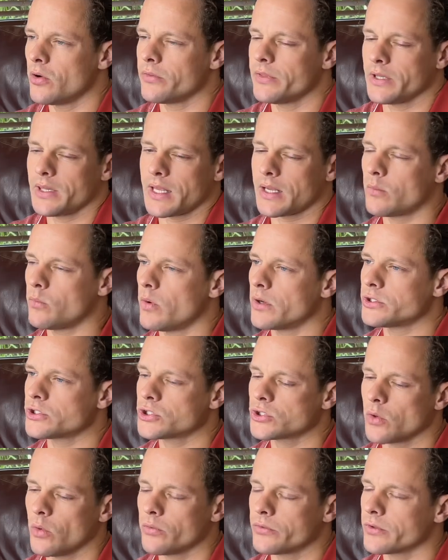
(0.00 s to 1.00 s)
that like one
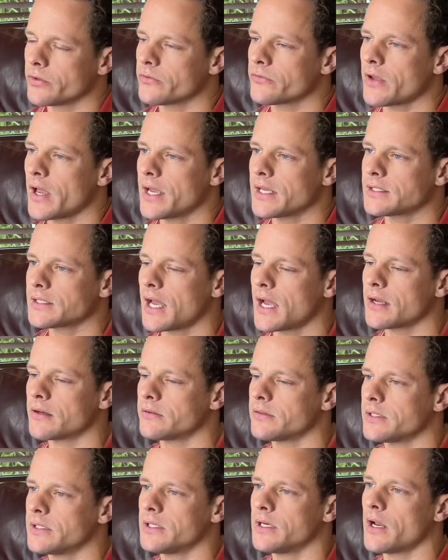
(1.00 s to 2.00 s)
shoulder is hiked higher
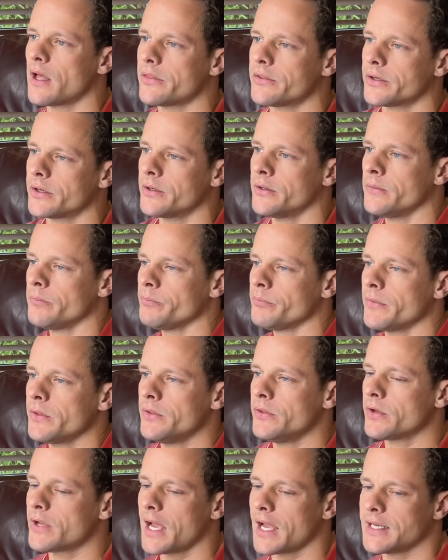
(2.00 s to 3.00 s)
than another.
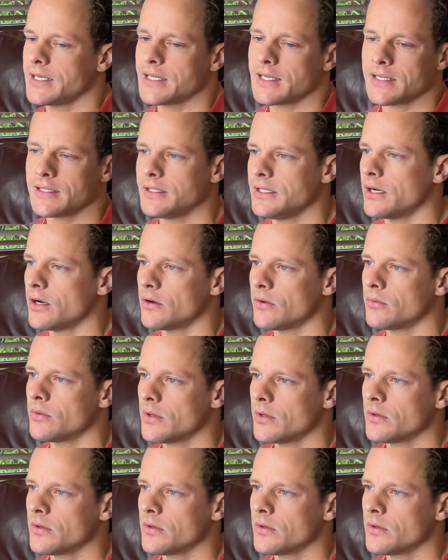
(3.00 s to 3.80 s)
You kind of, you know,